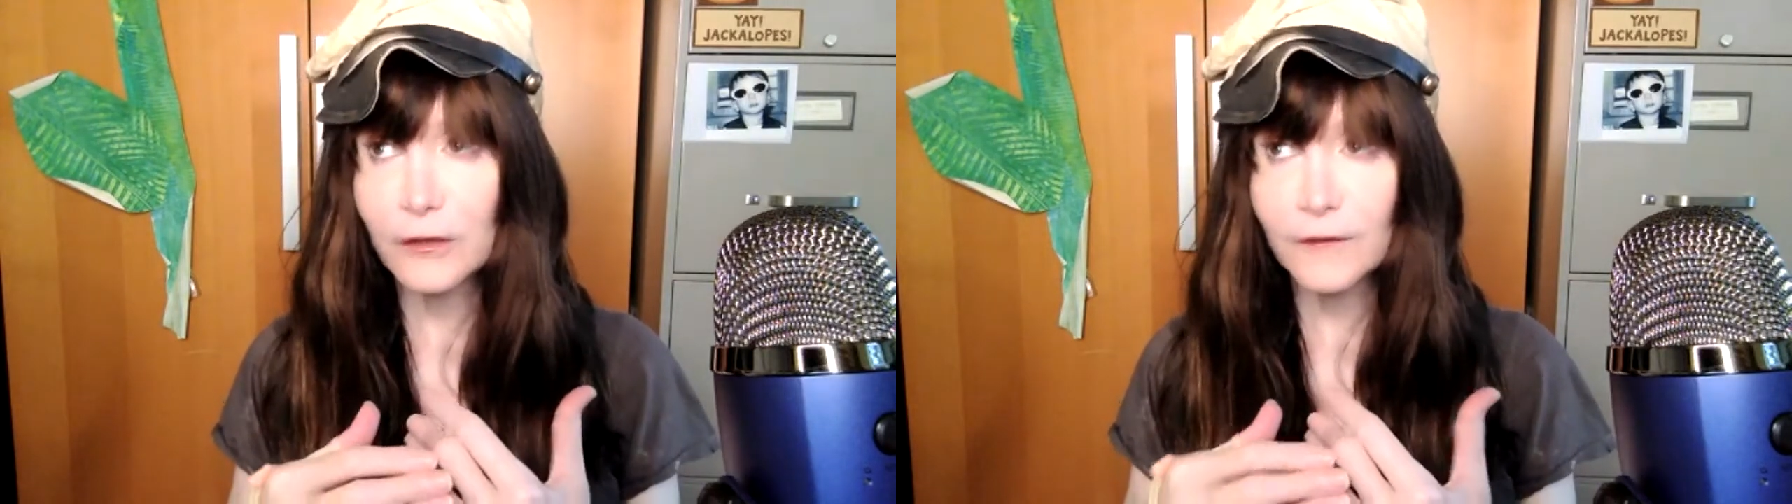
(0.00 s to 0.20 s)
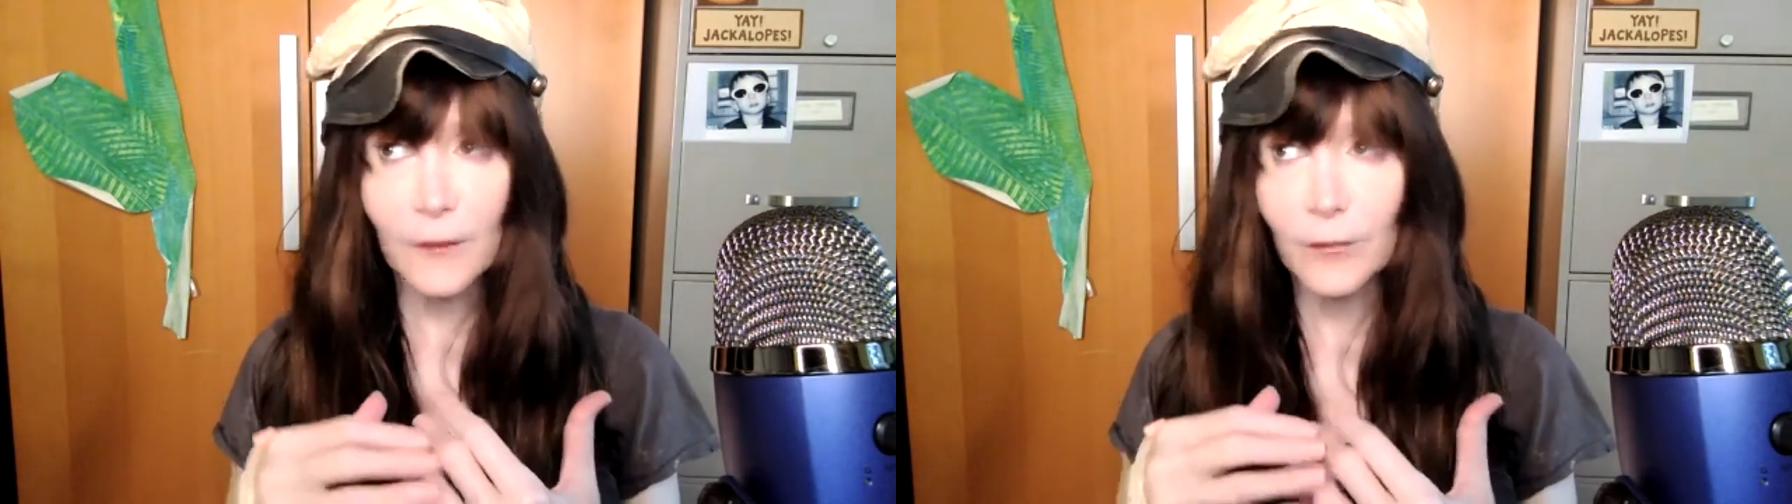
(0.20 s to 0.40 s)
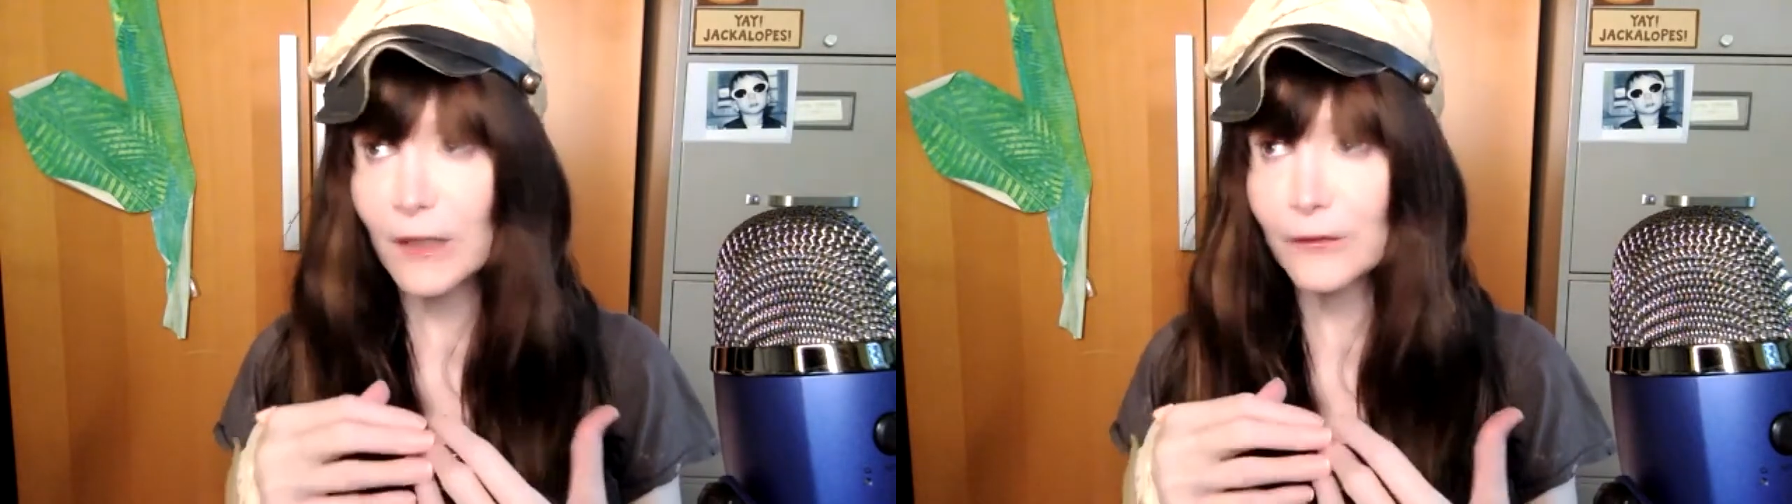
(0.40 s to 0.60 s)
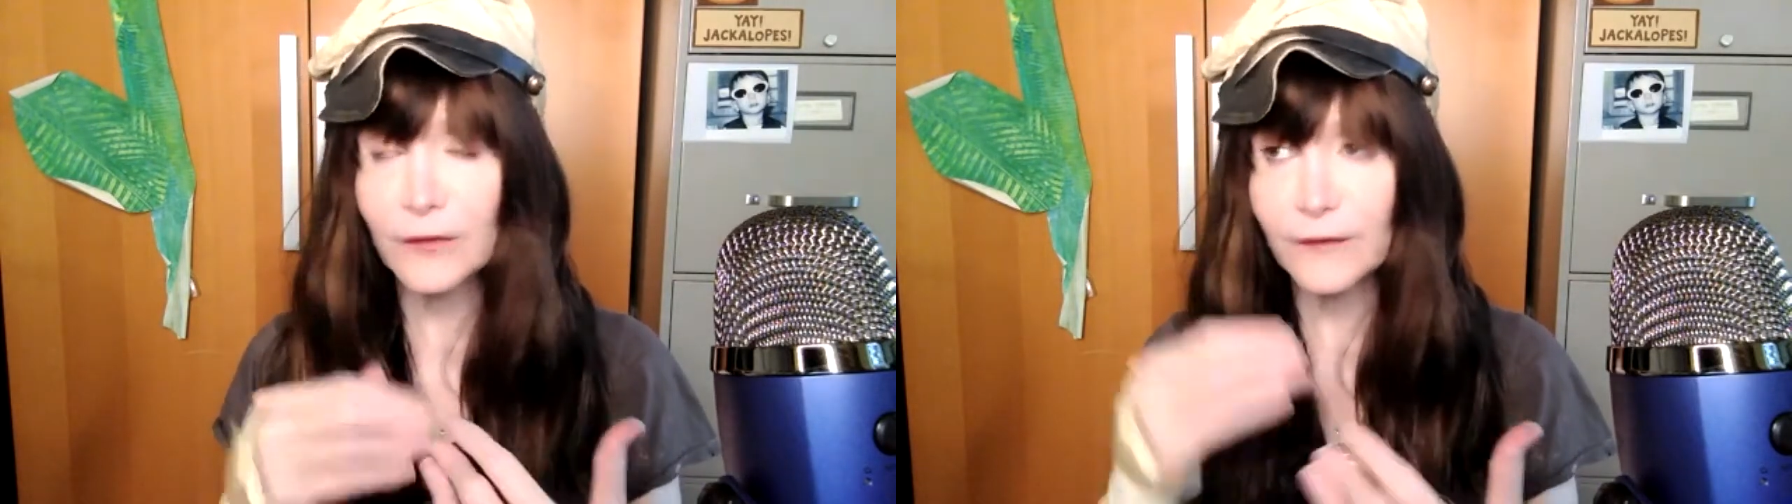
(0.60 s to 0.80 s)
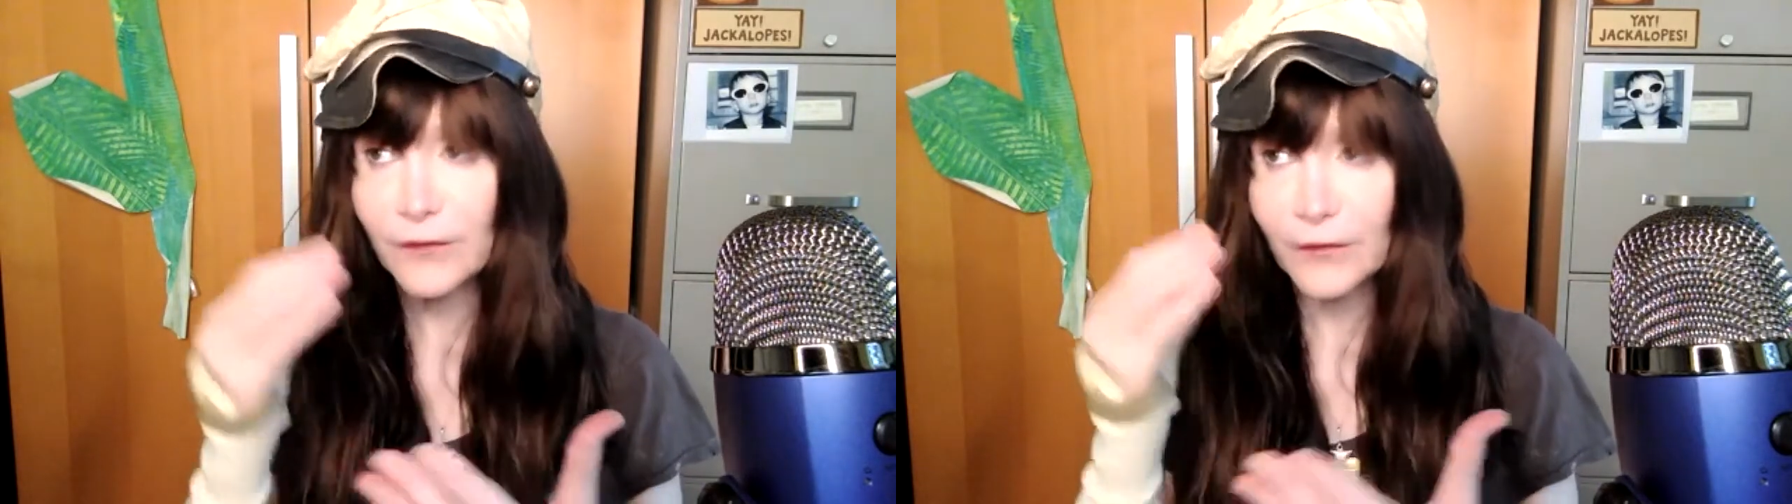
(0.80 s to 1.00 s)
someone else
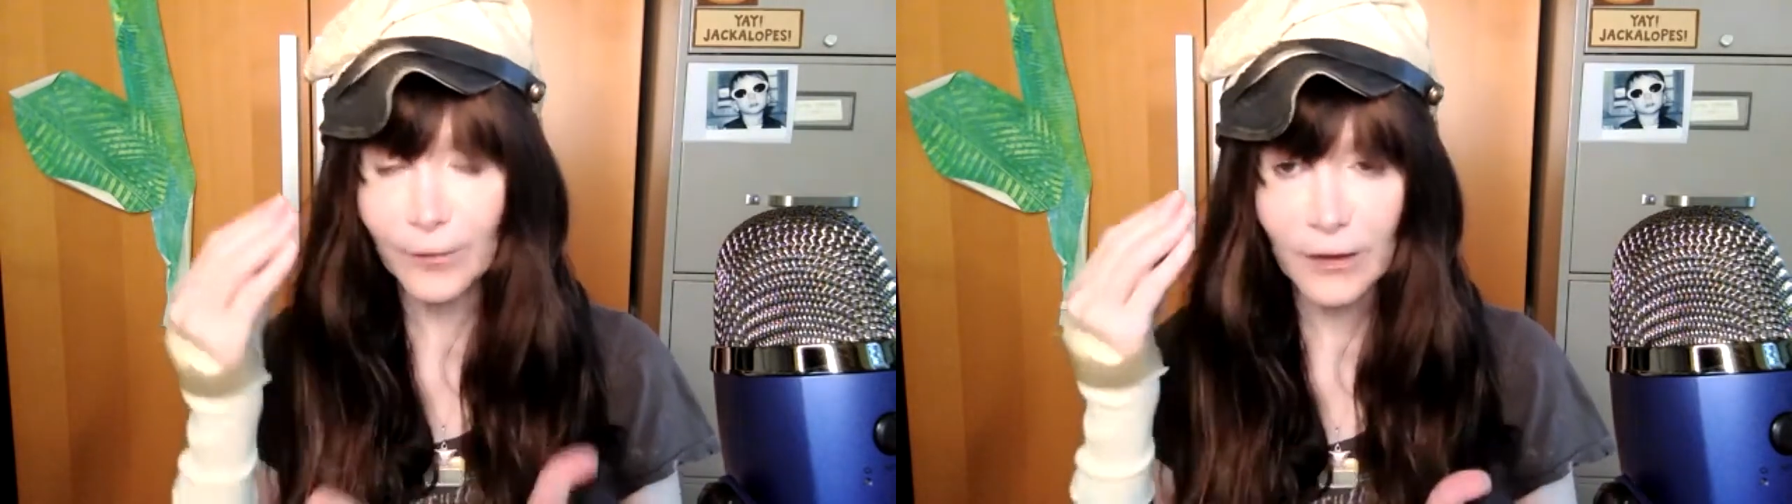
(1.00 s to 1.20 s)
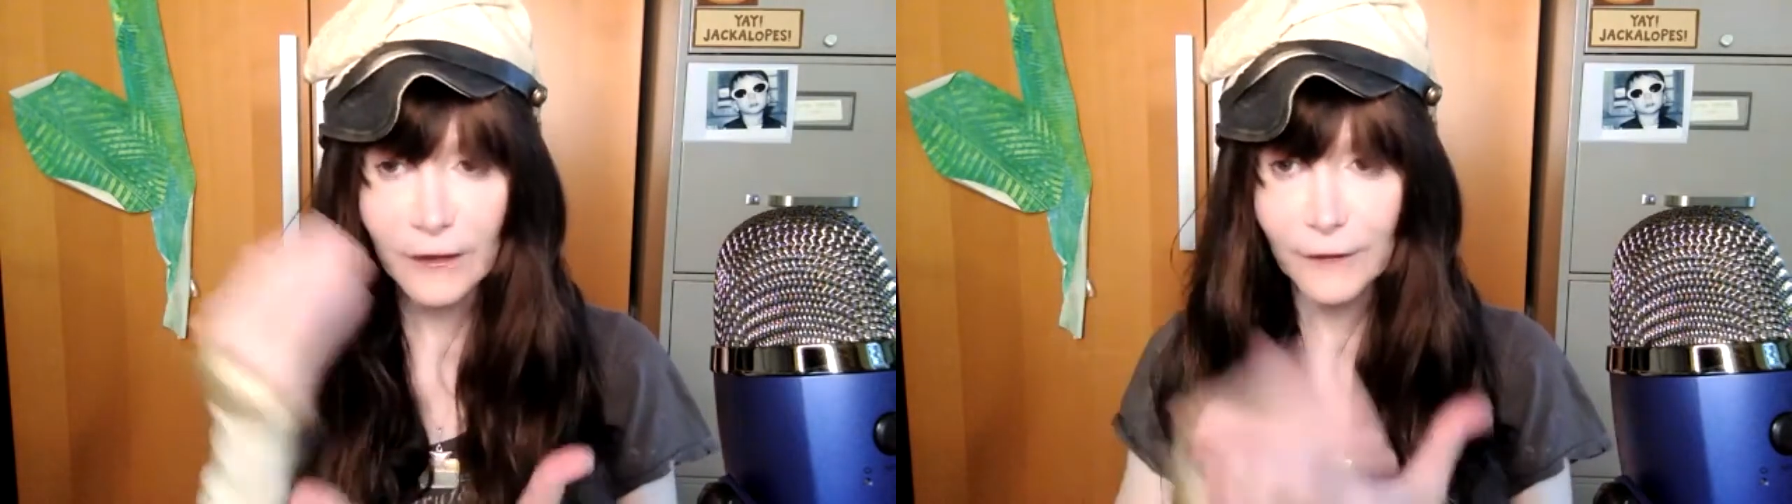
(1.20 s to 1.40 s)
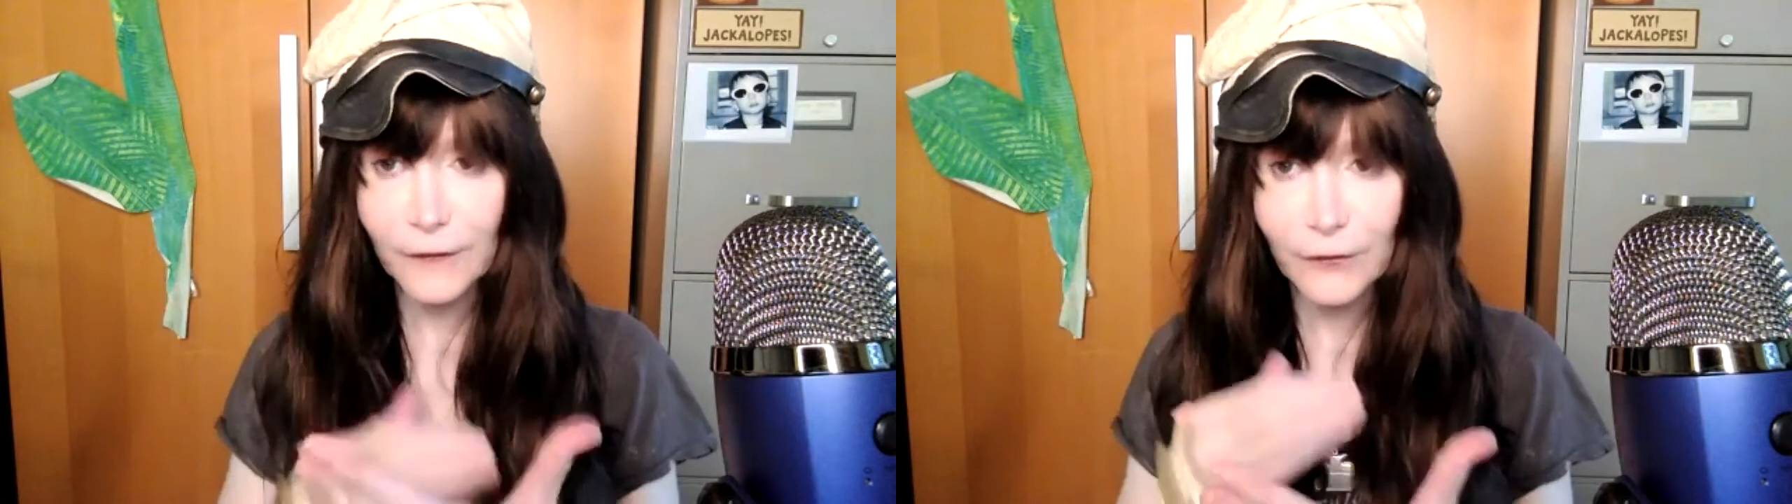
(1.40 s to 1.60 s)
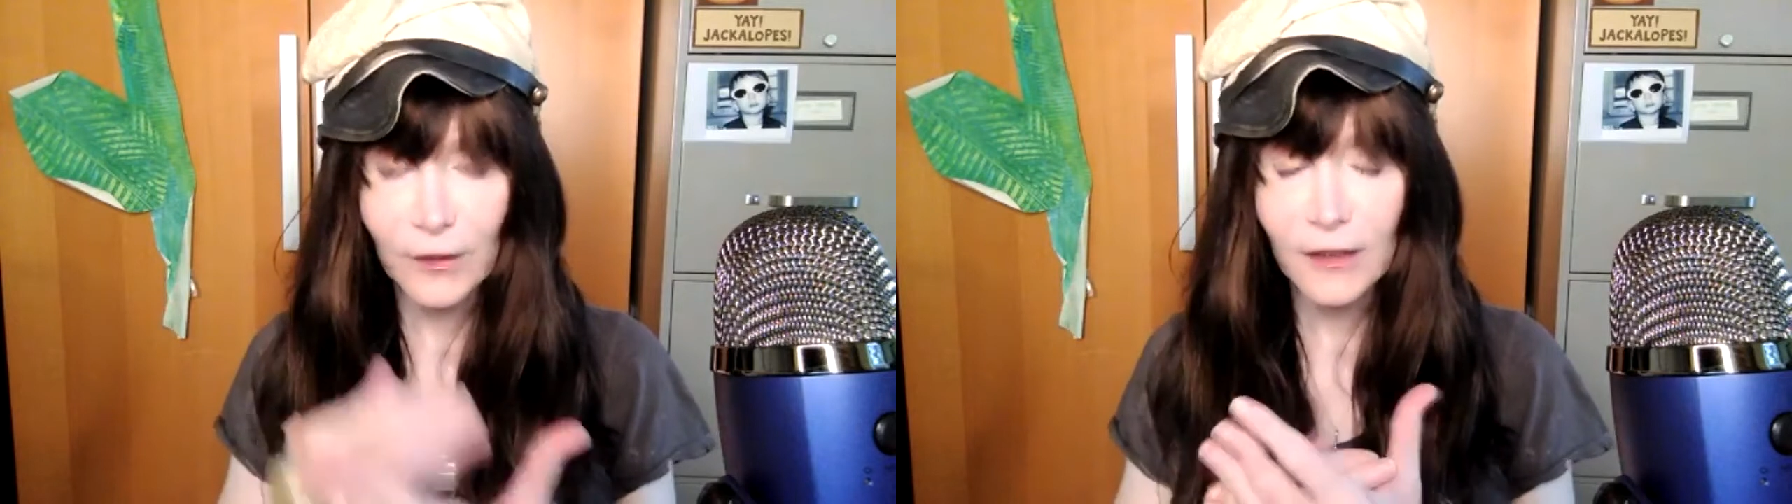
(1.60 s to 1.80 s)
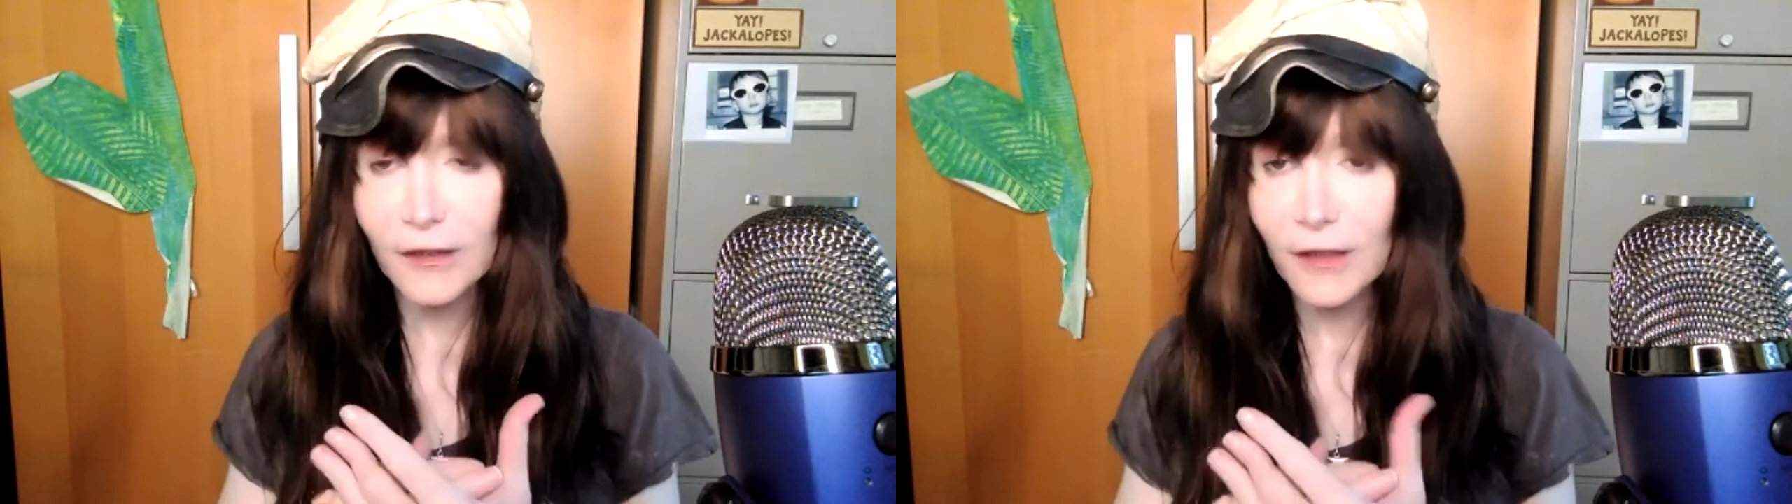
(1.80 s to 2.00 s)
could have just played it straight,